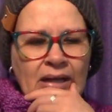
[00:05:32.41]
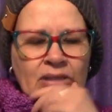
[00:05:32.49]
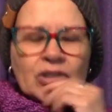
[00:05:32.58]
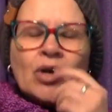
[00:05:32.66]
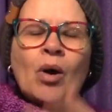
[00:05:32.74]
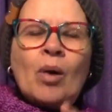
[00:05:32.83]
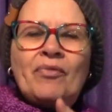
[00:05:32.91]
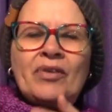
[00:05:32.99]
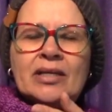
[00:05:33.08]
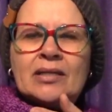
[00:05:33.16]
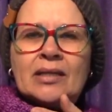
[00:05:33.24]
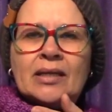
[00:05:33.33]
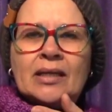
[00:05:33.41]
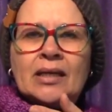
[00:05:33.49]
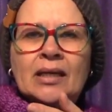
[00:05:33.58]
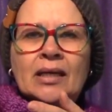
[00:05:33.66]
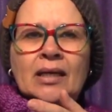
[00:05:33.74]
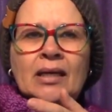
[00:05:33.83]
So obviously,
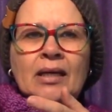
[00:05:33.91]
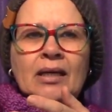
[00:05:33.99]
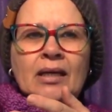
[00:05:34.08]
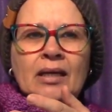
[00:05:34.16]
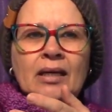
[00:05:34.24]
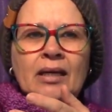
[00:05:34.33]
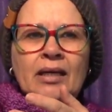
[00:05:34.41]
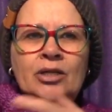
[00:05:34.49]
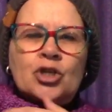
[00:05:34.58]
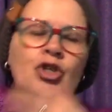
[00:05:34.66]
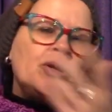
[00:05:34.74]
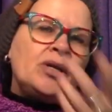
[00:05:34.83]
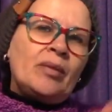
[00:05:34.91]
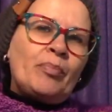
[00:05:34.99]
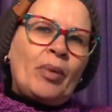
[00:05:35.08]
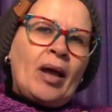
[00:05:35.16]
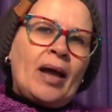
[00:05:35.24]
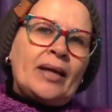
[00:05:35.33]
it should
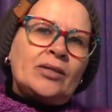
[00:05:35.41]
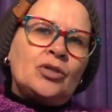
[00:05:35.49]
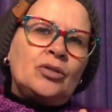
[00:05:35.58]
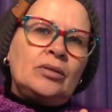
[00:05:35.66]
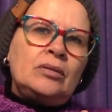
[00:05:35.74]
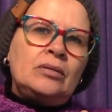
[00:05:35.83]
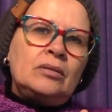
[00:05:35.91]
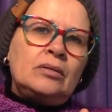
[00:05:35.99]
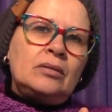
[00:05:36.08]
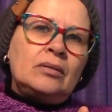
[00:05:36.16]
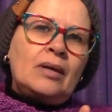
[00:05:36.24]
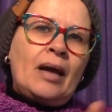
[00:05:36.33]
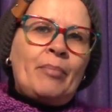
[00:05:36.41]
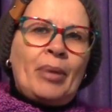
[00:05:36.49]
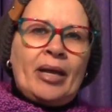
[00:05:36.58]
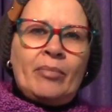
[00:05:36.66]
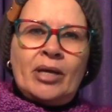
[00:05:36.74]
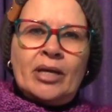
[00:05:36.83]
apply to a
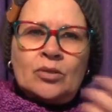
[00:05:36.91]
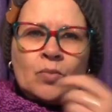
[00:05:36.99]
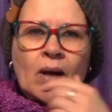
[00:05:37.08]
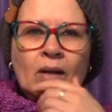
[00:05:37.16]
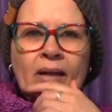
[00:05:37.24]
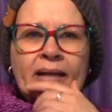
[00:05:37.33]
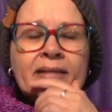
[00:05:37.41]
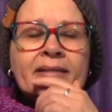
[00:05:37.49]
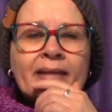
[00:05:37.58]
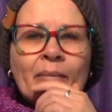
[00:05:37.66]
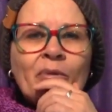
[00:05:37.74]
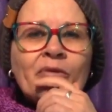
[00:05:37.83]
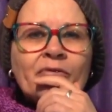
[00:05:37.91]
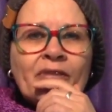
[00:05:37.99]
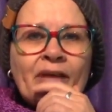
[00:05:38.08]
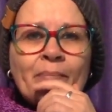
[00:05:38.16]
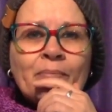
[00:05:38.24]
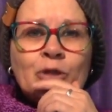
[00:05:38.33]
baby as well, and some of
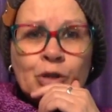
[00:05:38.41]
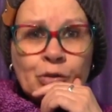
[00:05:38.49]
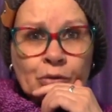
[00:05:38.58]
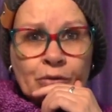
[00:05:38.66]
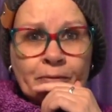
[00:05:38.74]
them do,